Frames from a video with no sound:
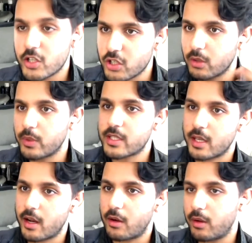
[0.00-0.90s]
Initially, we
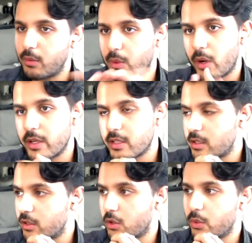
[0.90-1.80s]
set out and we wanted
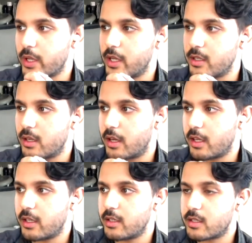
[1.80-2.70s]
to create
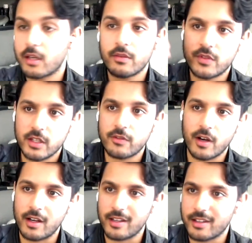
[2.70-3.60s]
a ton of
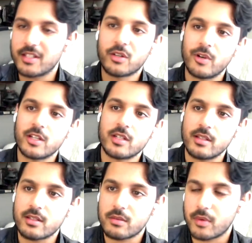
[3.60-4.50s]
DeFi
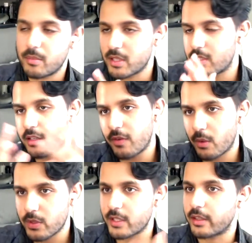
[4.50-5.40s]
integrations, right? Because DeFi
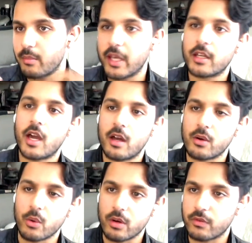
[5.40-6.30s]
was like the main
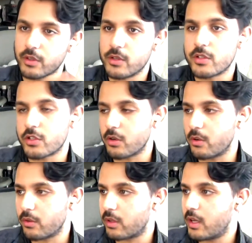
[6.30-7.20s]
category for usage
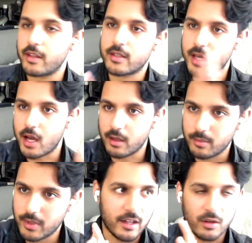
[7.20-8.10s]
growth at the
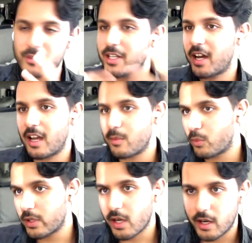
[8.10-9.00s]
time. And over time,
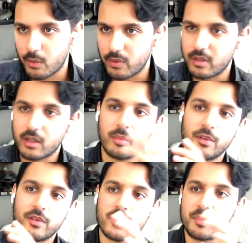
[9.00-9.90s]
we got hit with a
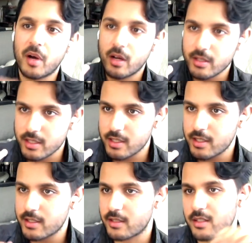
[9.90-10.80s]
couple of those
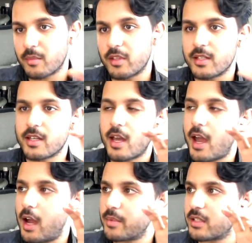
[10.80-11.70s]
Ponzi's and some of these
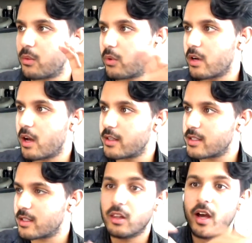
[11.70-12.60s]
apps that were not
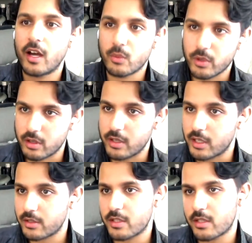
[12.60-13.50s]
aligned with our
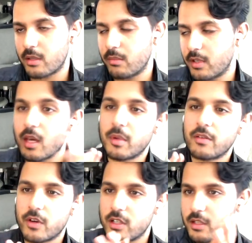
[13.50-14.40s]
ecosystem. And that made it
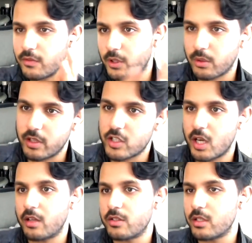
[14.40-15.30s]
very difficult and
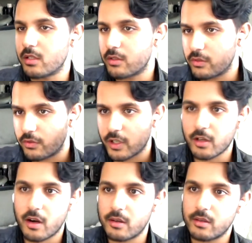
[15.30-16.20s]
challenging to
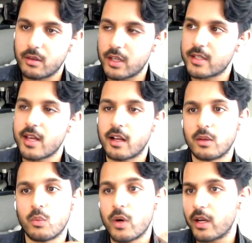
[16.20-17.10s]
figure out exactly
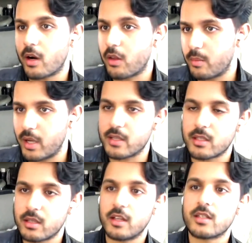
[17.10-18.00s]
what are the
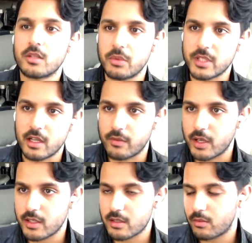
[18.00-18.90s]
best things to
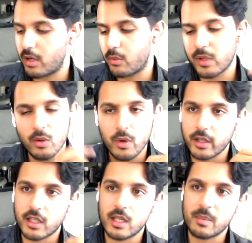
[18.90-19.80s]
incentivize, right? We don't want
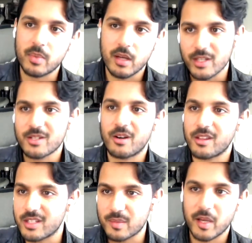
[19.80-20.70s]
to keep
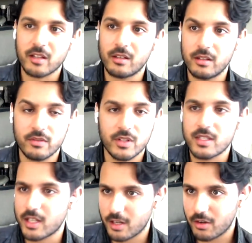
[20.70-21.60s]
restarting the speculative
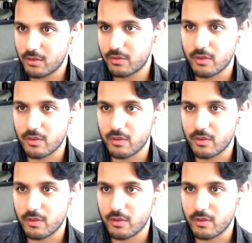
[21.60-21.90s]
casino